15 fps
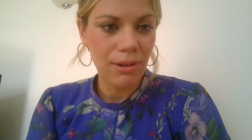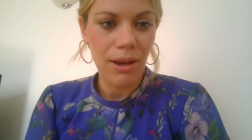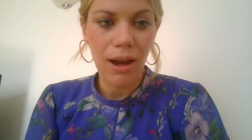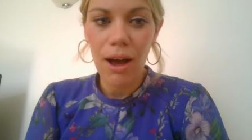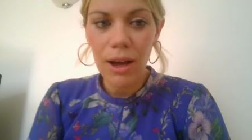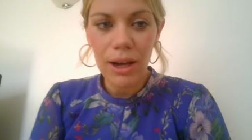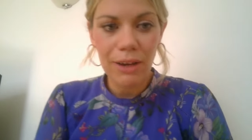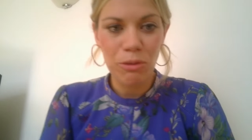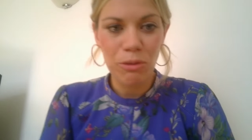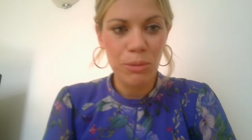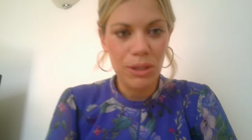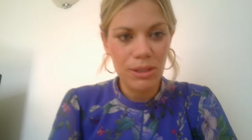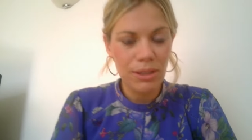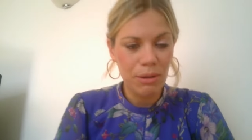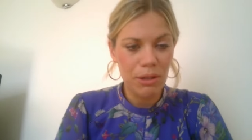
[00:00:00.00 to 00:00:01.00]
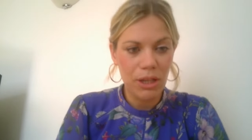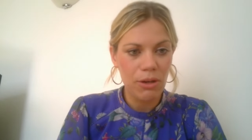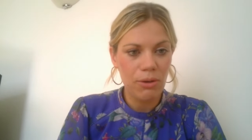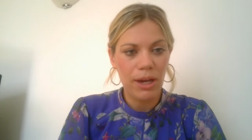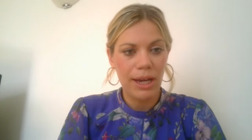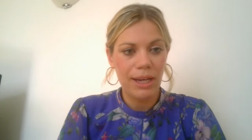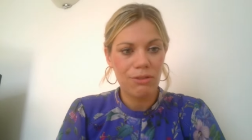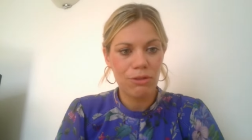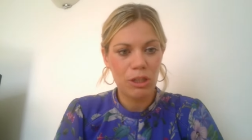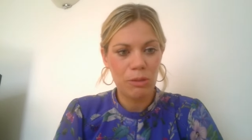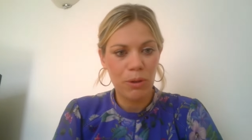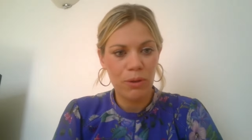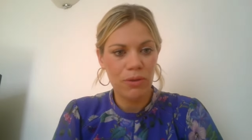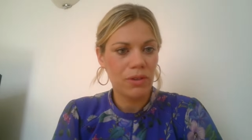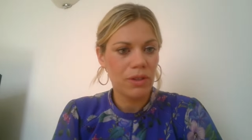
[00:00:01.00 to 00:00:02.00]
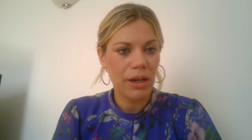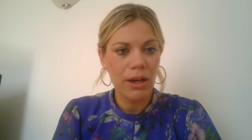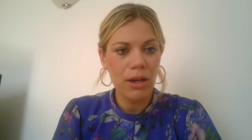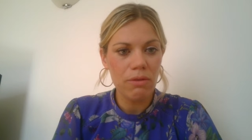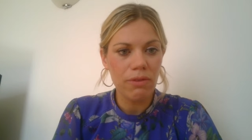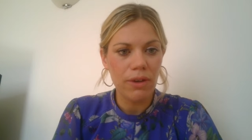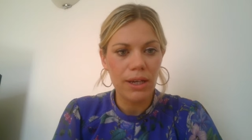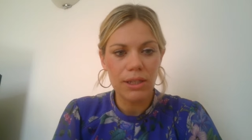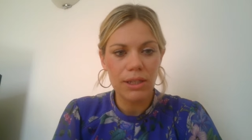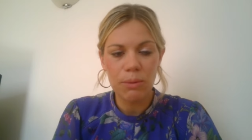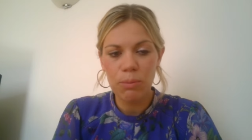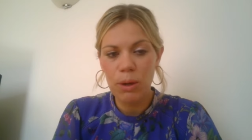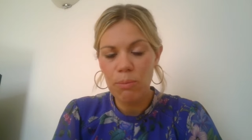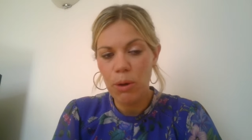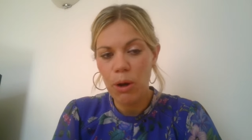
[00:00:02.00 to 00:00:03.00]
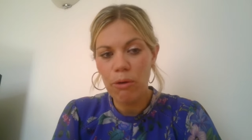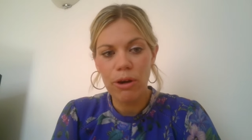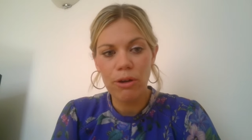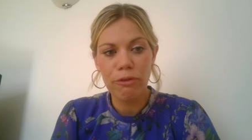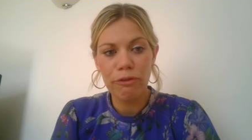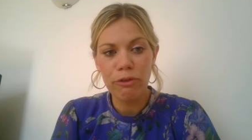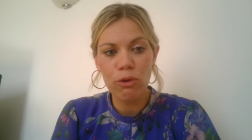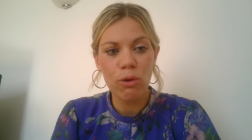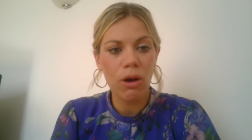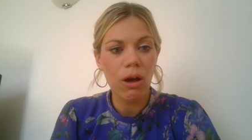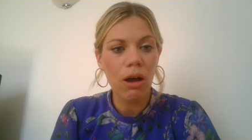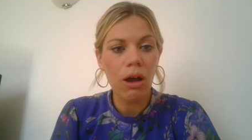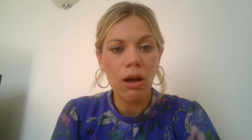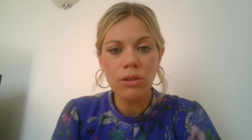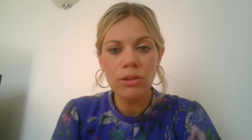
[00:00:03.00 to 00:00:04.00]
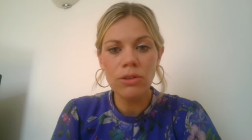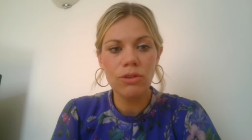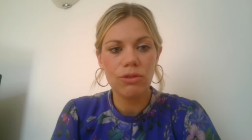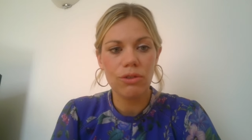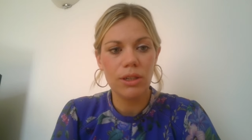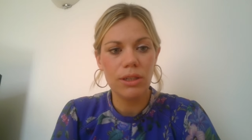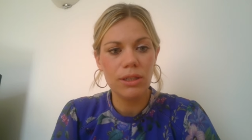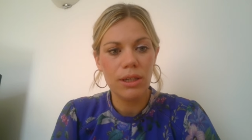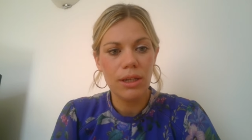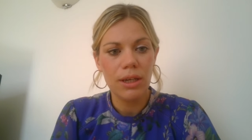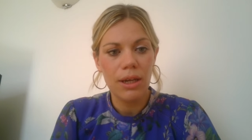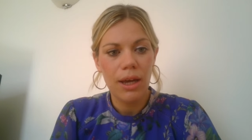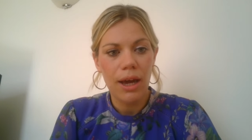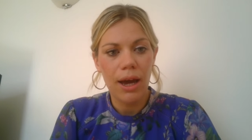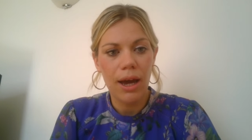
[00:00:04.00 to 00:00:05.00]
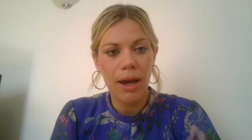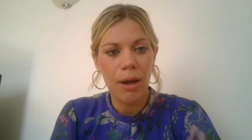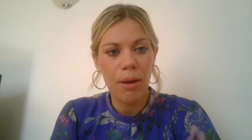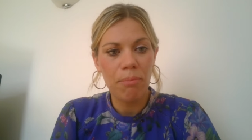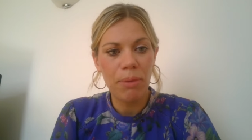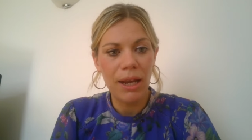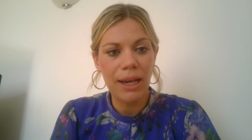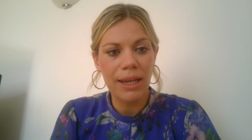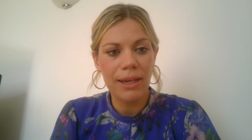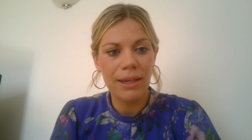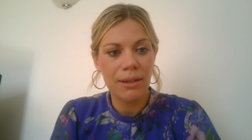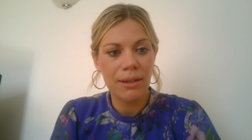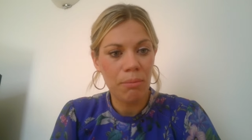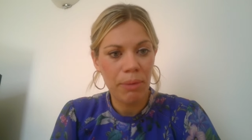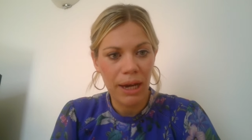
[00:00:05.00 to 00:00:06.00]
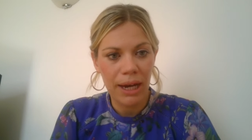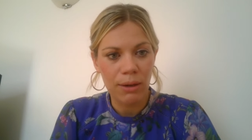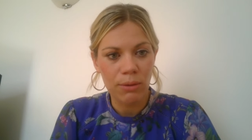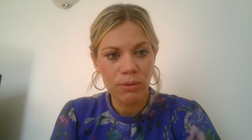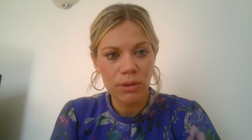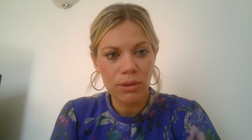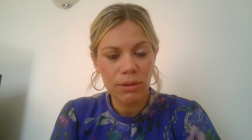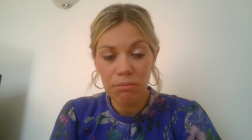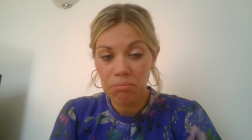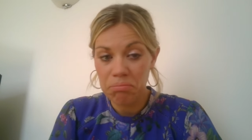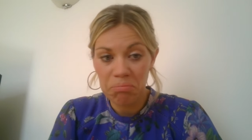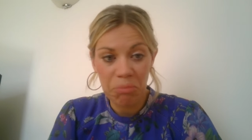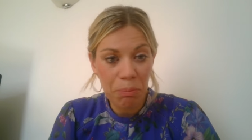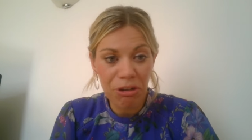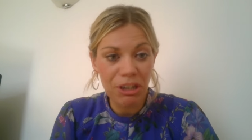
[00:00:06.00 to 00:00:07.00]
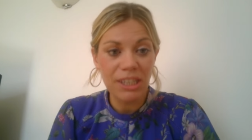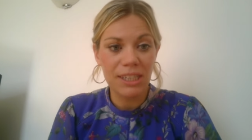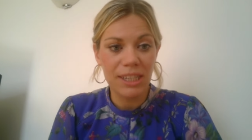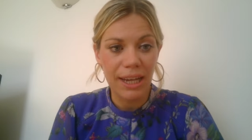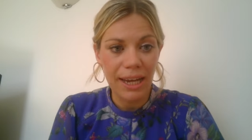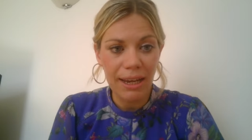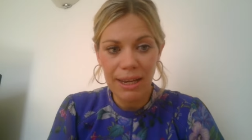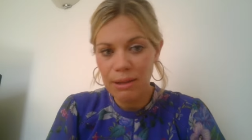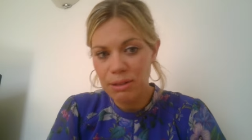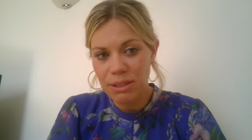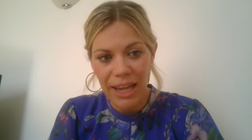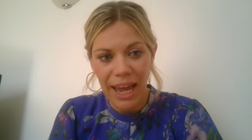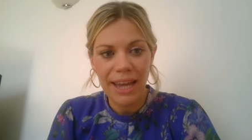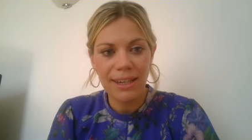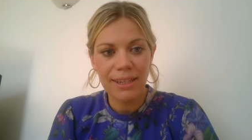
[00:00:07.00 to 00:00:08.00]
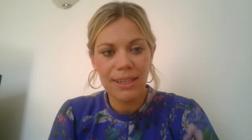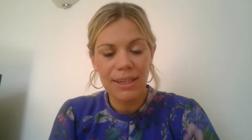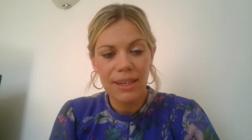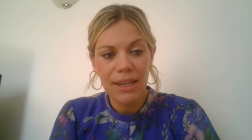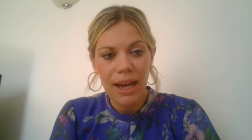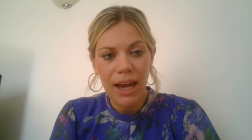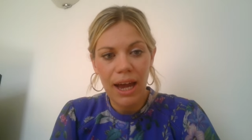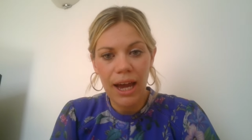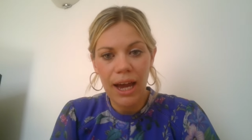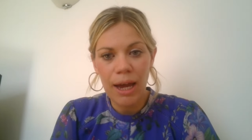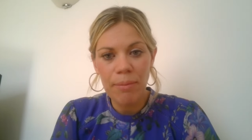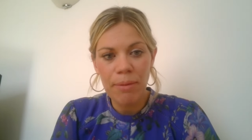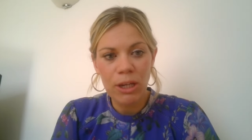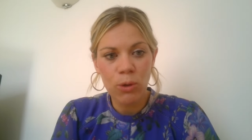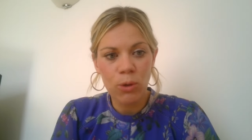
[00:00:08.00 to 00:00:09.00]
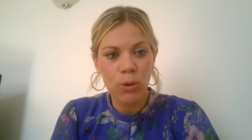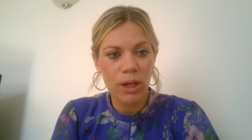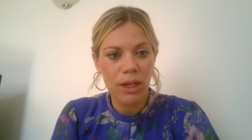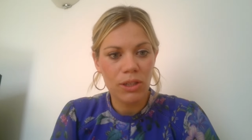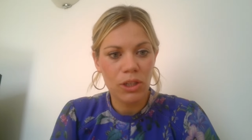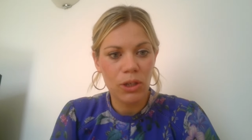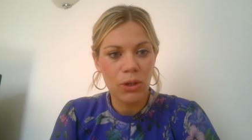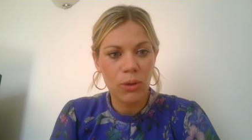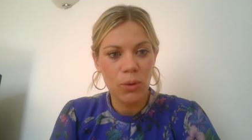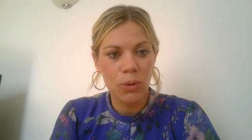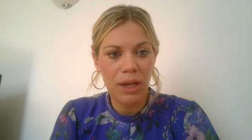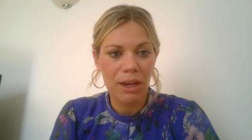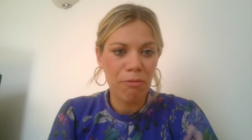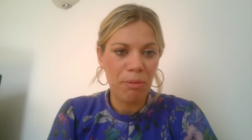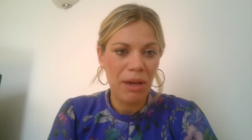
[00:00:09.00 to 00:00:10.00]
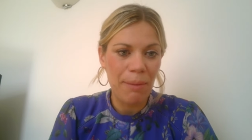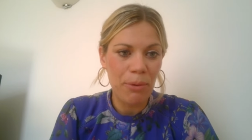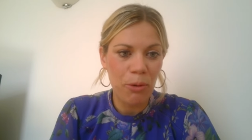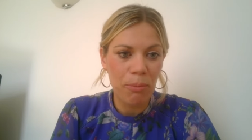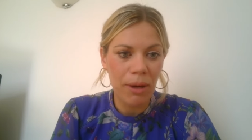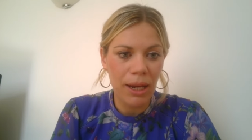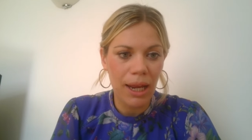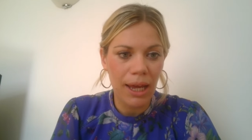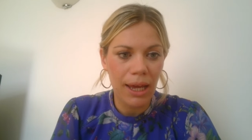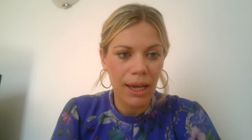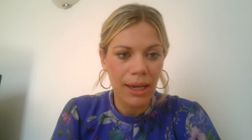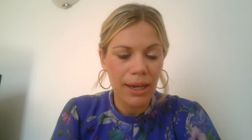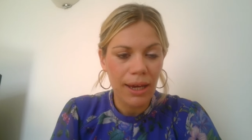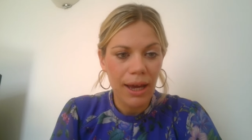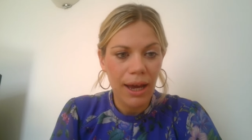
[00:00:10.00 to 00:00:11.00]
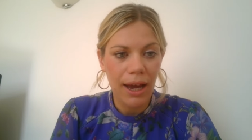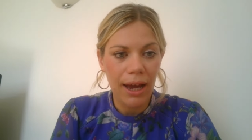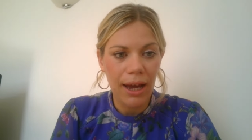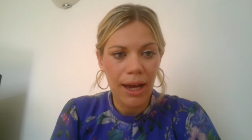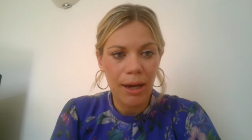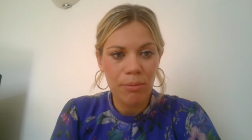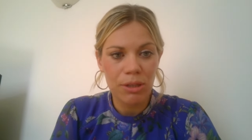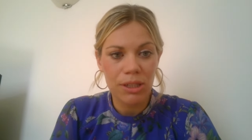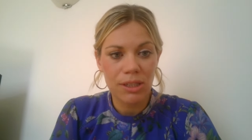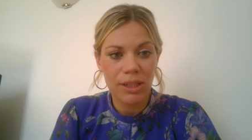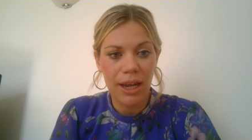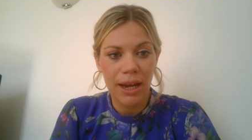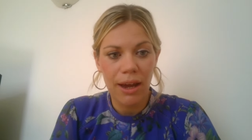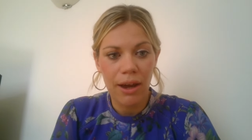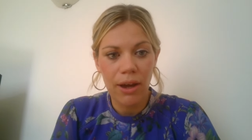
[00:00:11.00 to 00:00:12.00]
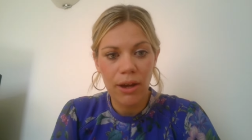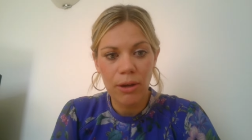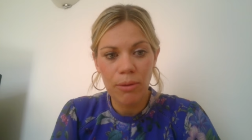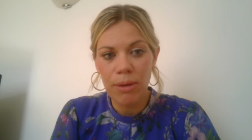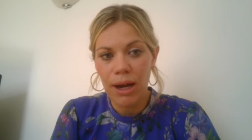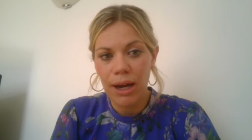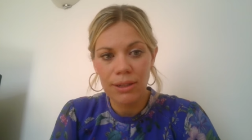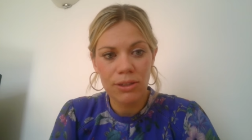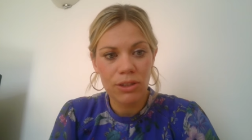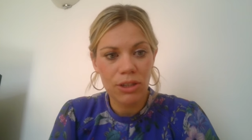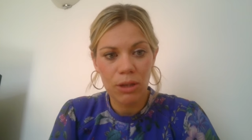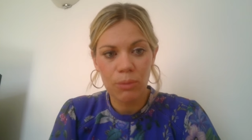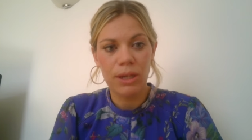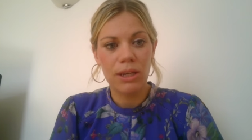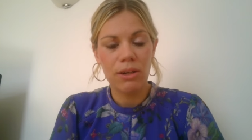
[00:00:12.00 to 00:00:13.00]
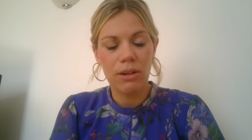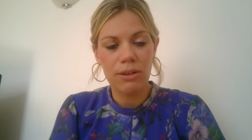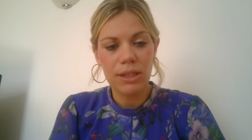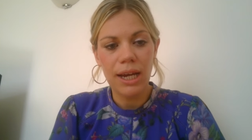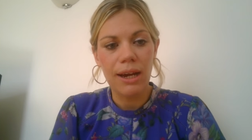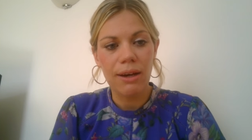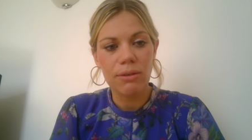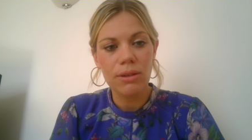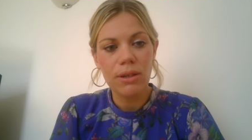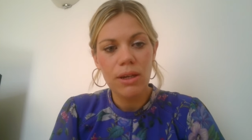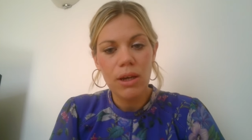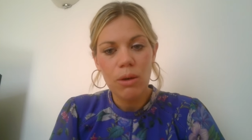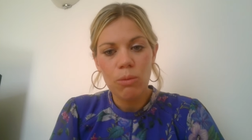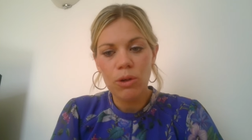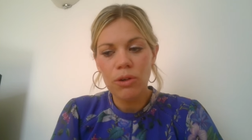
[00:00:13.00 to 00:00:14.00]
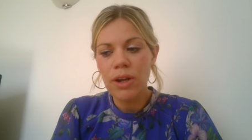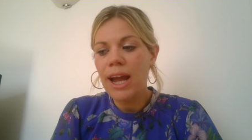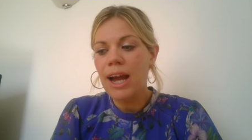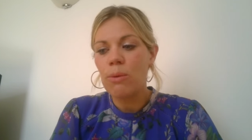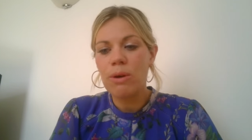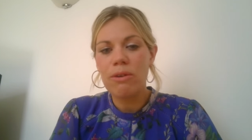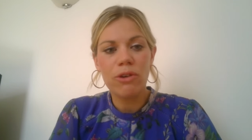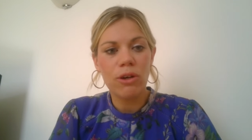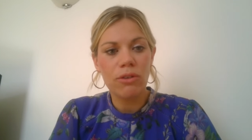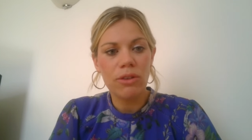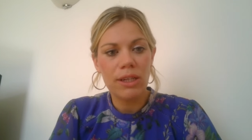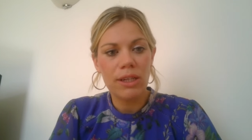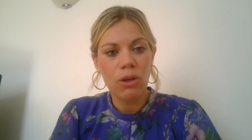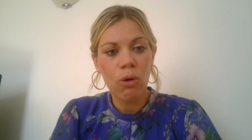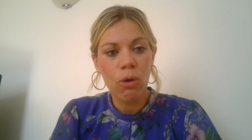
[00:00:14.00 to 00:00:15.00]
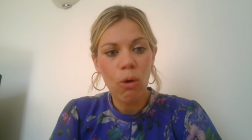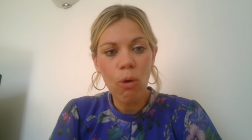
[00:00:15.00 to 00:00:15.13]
our government in the U K's response to COVID. We borrowed four hundred uh, billion pounds. We printed it, it's debt, um, in order to give people money um, to stay at home and so that we could lock down. Well, now we've got this